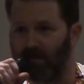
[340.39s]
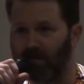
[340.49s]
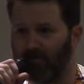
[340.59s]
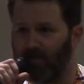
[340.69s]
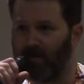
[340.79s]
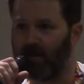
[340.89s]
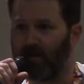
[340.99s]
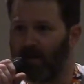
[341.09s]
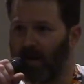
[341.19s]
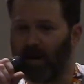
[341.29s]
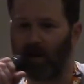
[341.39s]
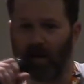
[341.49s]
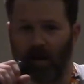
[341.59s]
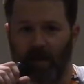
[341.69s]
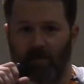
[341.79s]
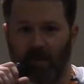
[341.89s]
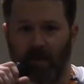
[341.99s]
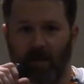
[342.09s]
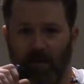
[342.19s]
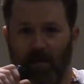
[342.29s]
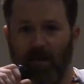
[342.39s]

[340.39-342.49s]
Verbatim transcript: and and I'll and I'll say.